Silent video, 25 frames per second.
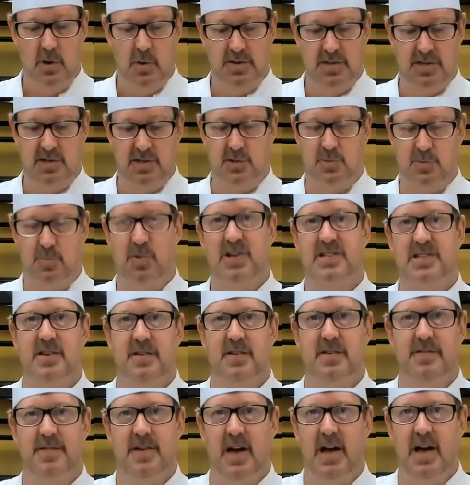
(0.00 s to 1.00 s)
the spritz
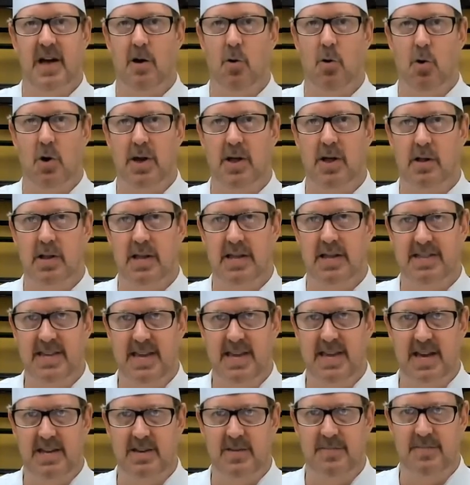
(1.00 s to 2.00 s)
of oil at the
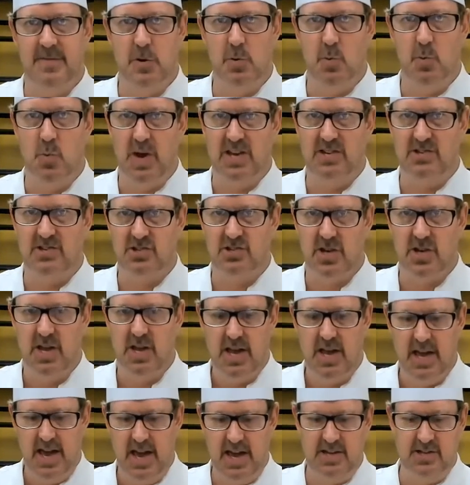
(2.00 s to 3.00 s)
end if you wish,
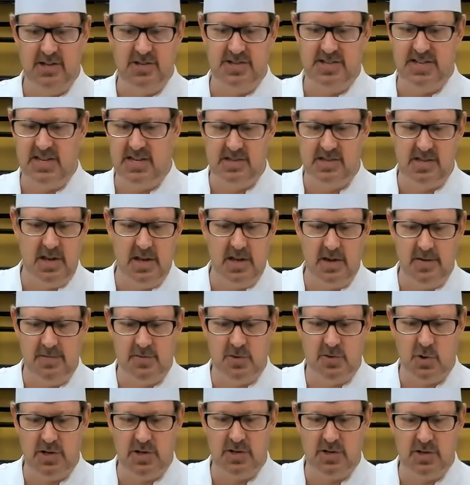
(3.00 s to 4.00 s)
and seasoning of
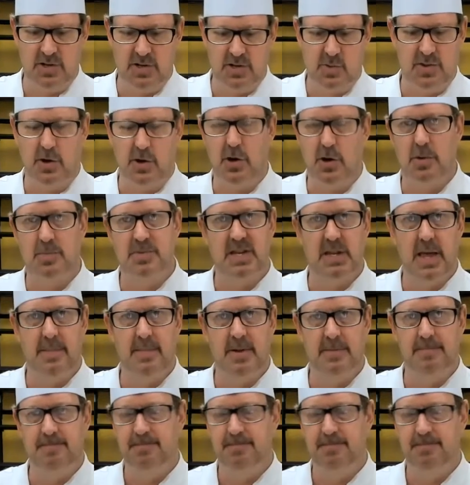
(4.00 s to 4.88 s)
choice with herbs and lemon.